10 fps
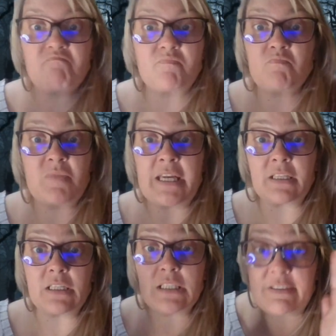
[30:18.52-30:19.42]
Nick
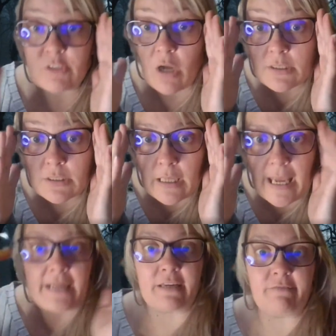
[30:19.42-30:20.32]
doesn't even talk to
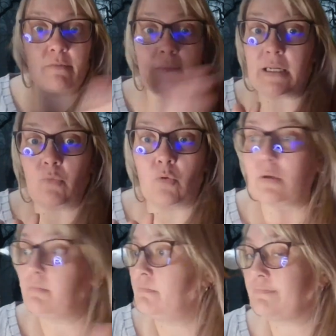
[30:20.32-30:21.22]
any of them anymore.
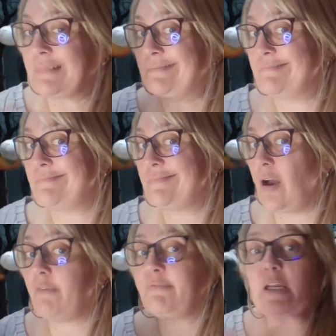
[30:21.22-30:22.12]

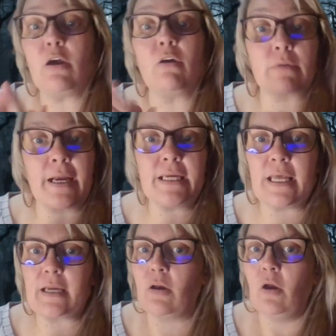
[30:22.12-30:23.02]
Off they go, right?
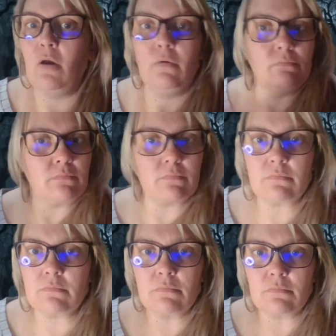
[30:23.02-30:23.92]
Like,
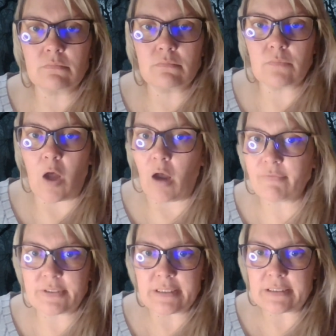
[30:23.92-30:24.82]

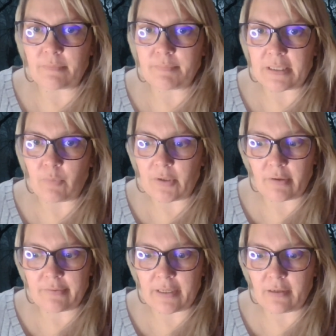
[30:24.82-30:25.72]
obviously something went
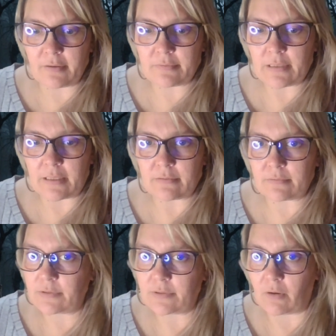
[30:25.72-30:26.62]
on there that,
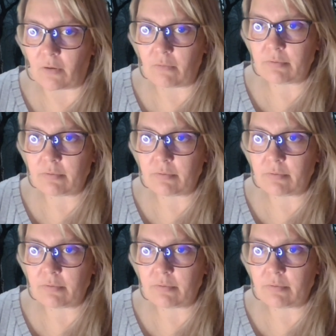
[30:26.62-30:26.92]
you know.